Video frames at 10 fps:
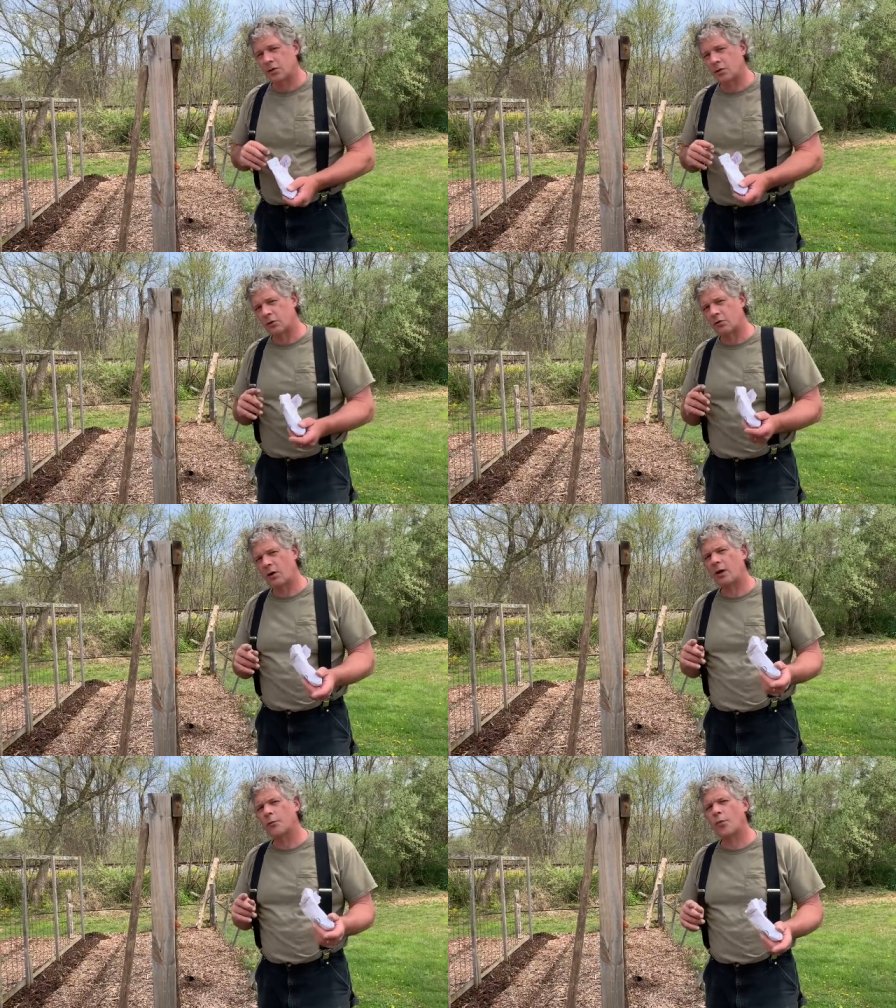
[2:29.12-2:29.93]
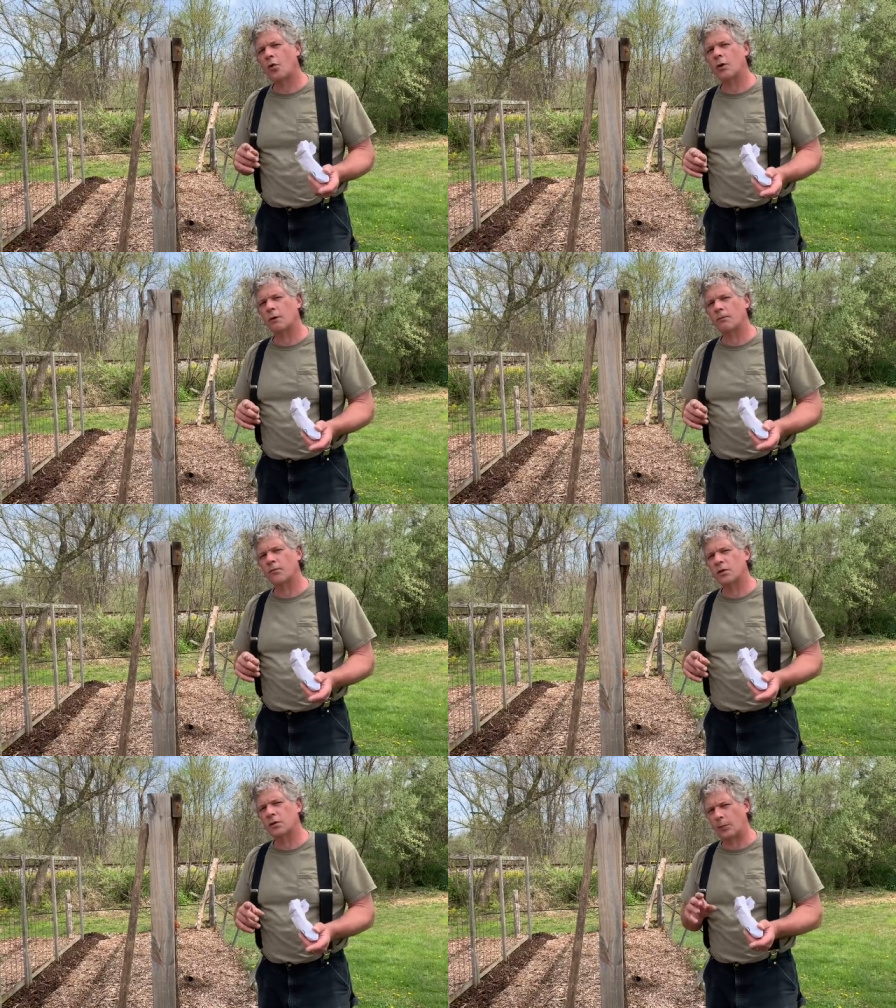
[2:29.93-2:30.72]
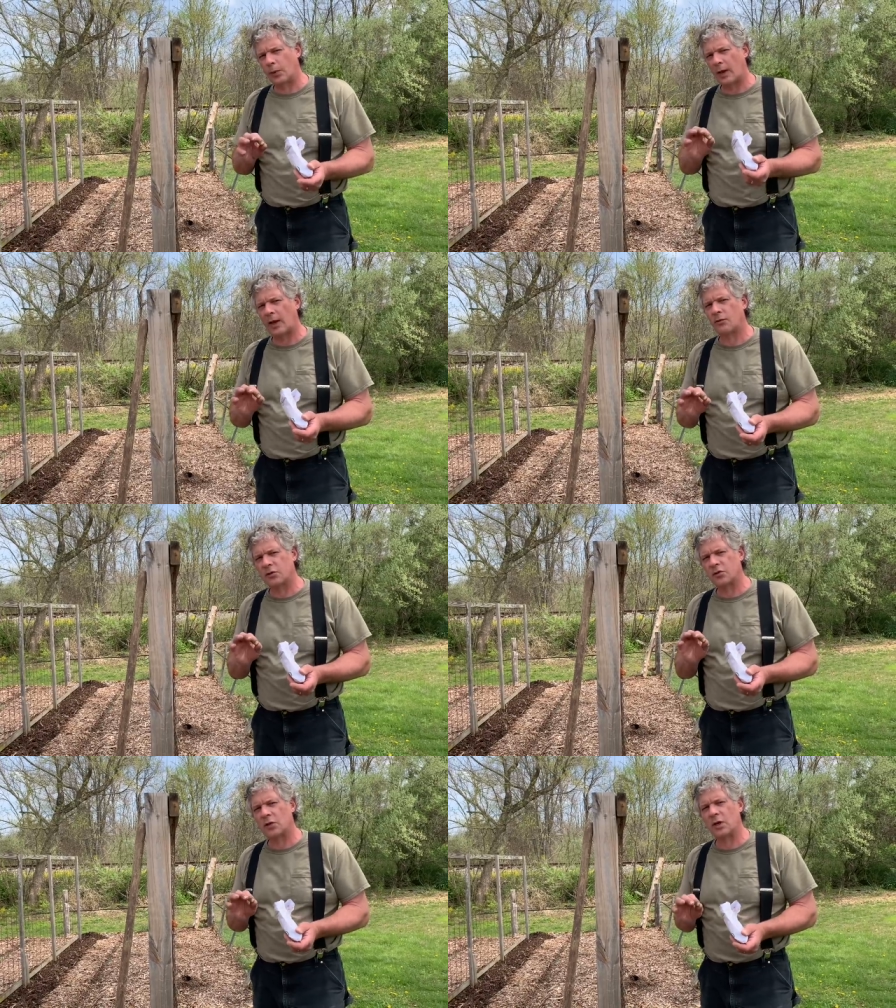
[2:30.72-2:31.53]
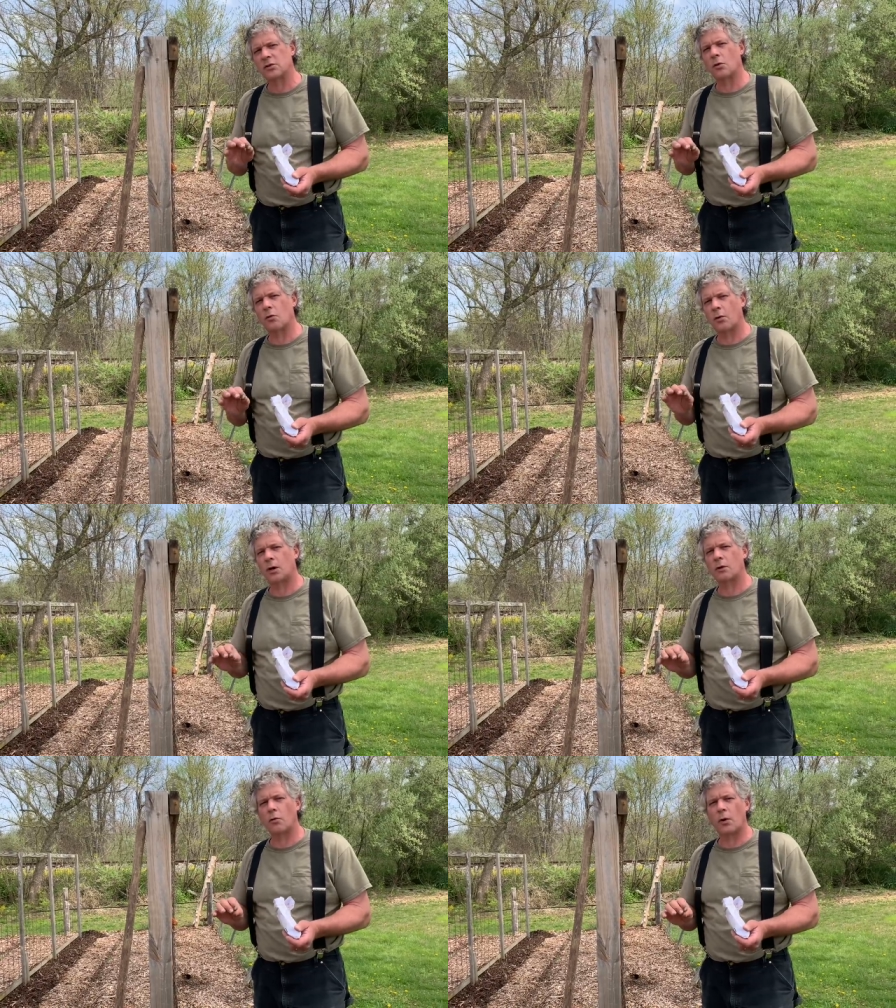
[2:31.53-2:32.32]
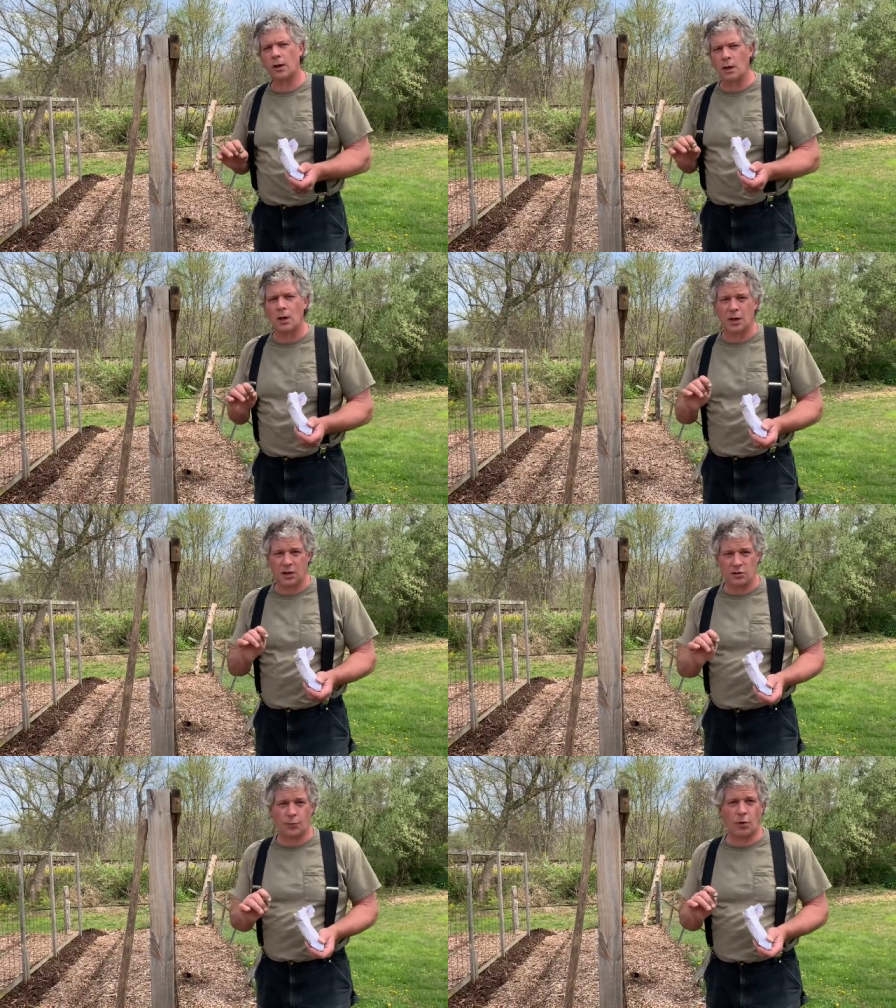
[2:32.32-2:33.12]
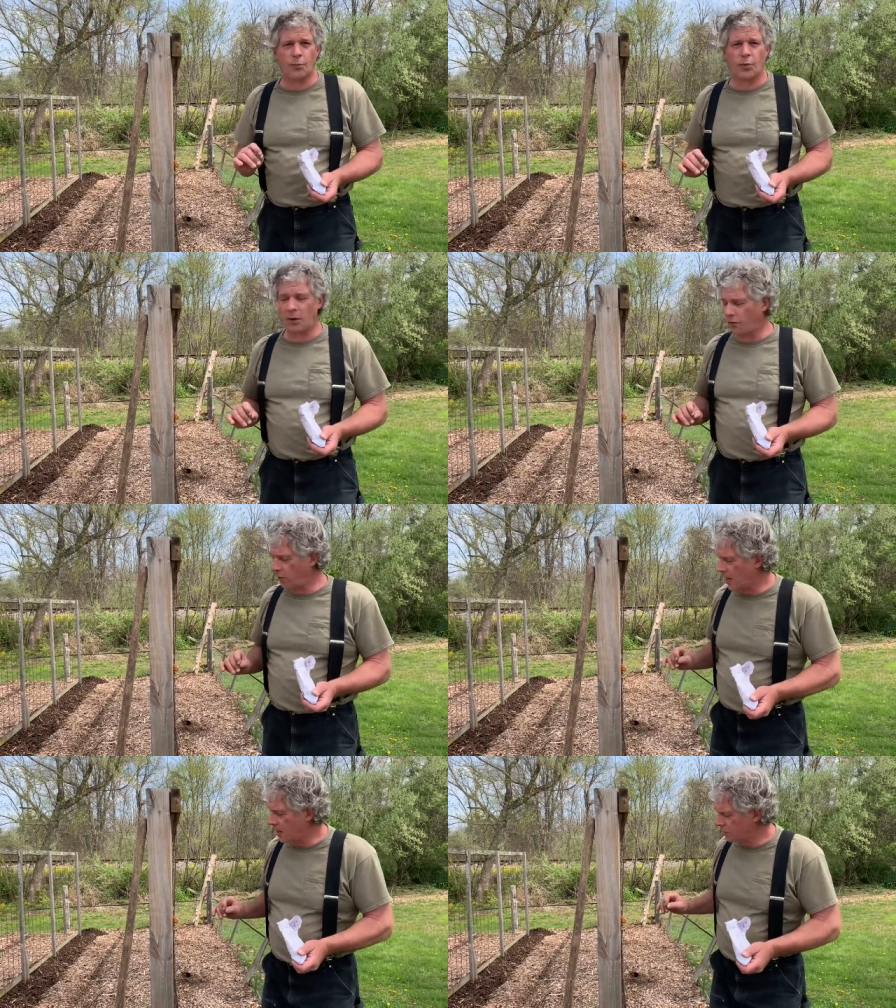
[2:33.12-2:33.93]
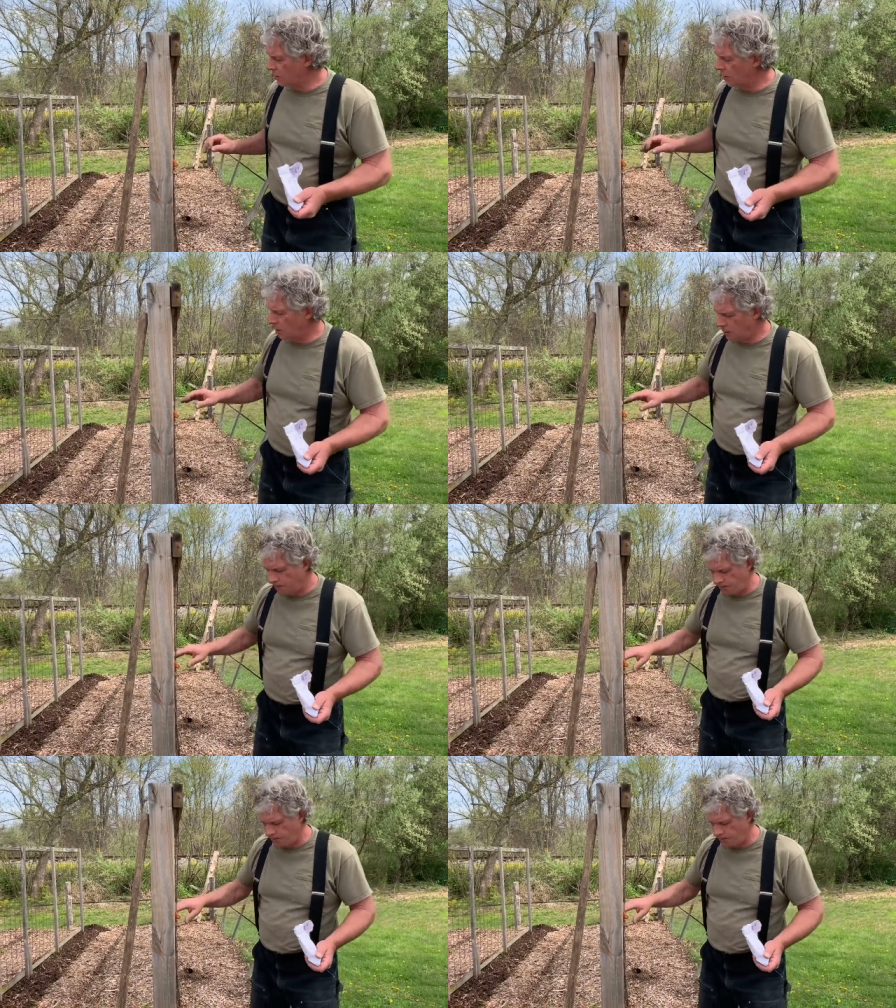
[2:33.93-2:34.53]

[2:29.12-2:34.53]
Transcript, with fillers: So it's really important to plant the seeds according to what is appropriate for that seed.